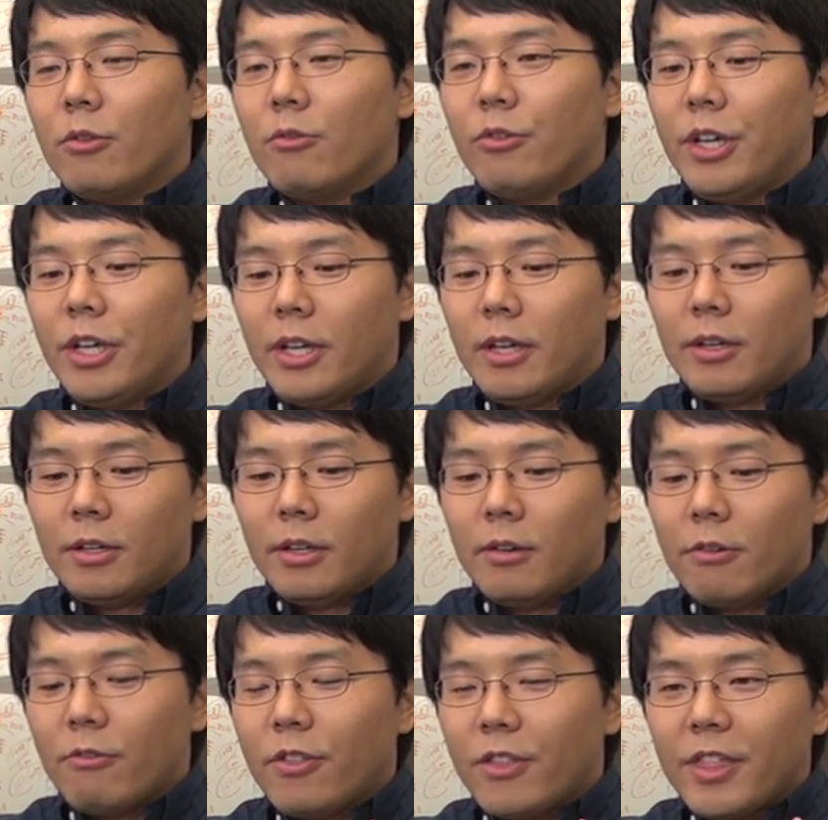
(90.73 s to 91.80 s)

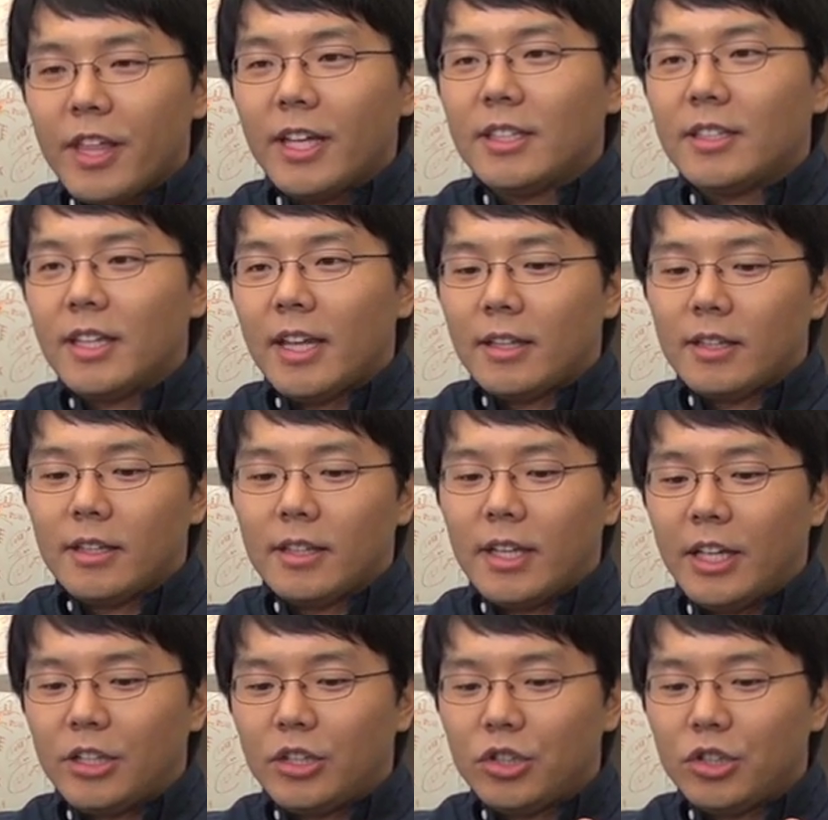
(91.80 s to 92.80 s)
We think that they